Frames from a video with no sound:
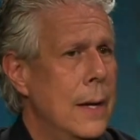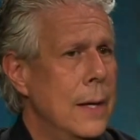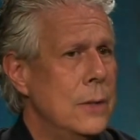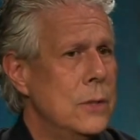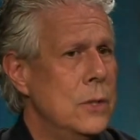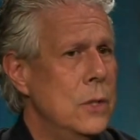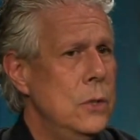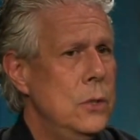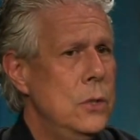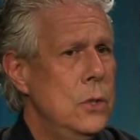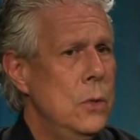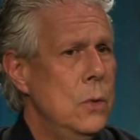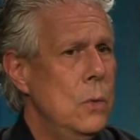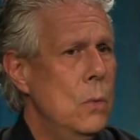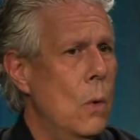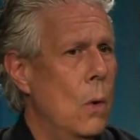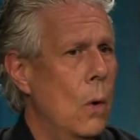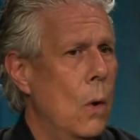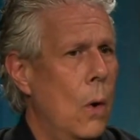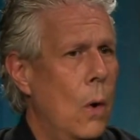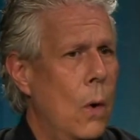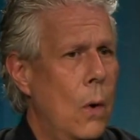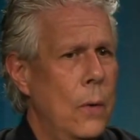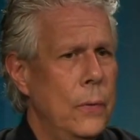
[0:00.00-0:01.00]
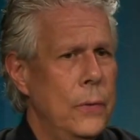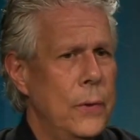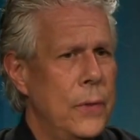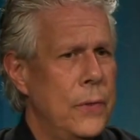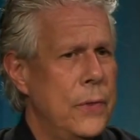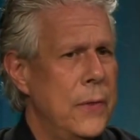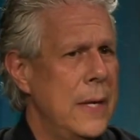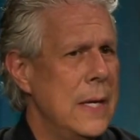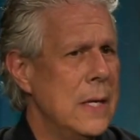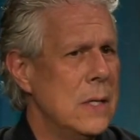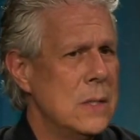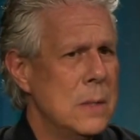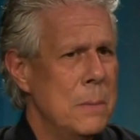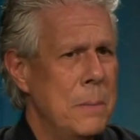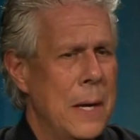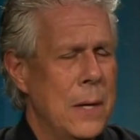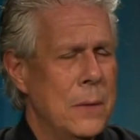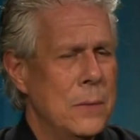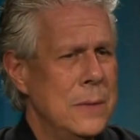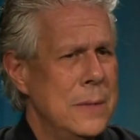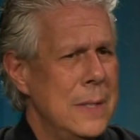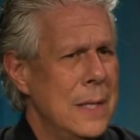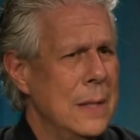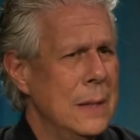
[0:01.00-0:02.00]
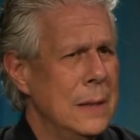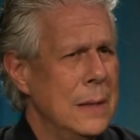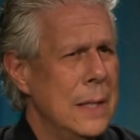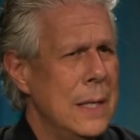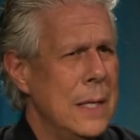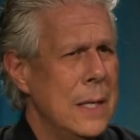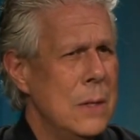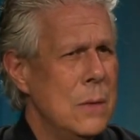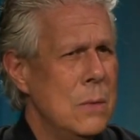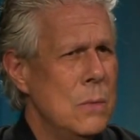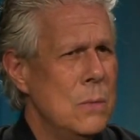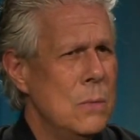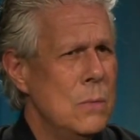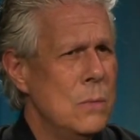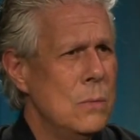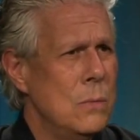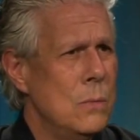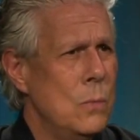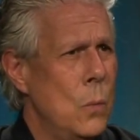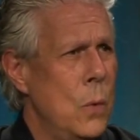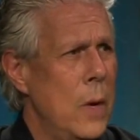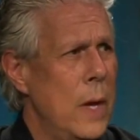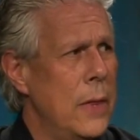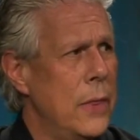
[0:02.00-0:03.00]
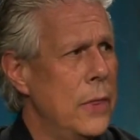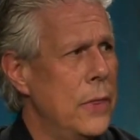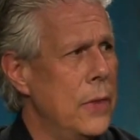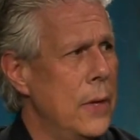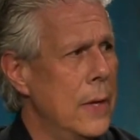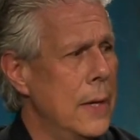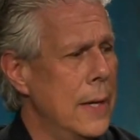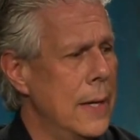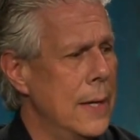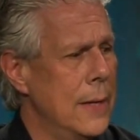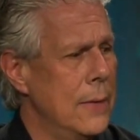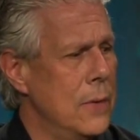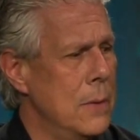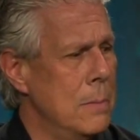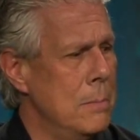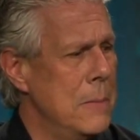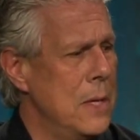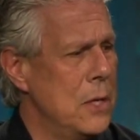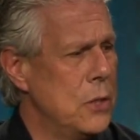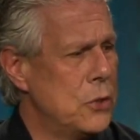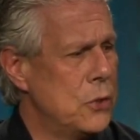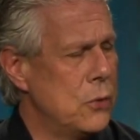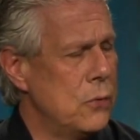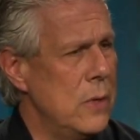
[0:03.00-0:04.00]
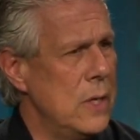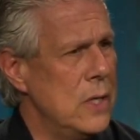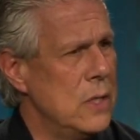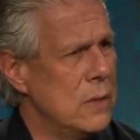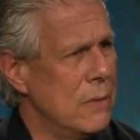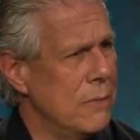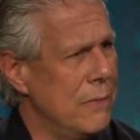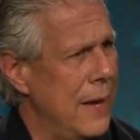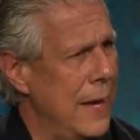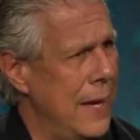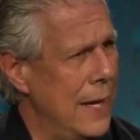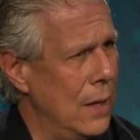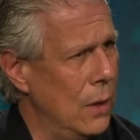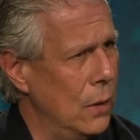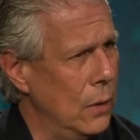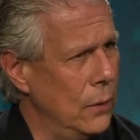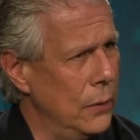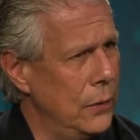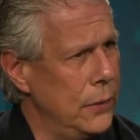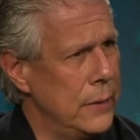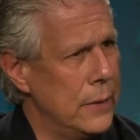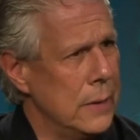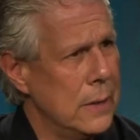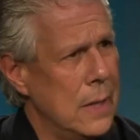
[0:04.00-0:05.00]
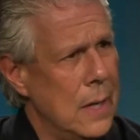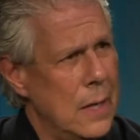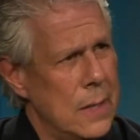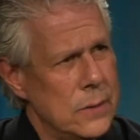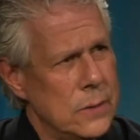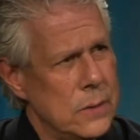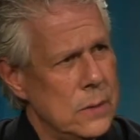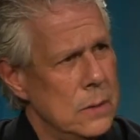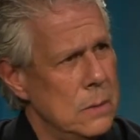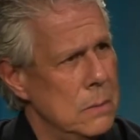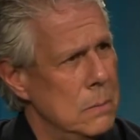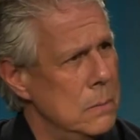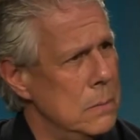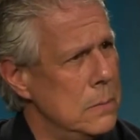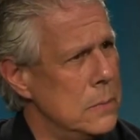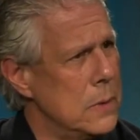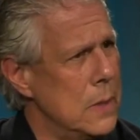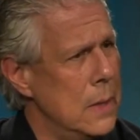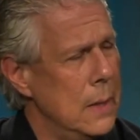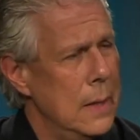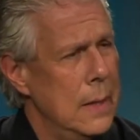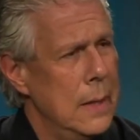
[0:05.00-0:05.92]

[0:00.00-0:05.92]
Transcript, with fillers: to do all the things about dealing with the ministries of health and customs.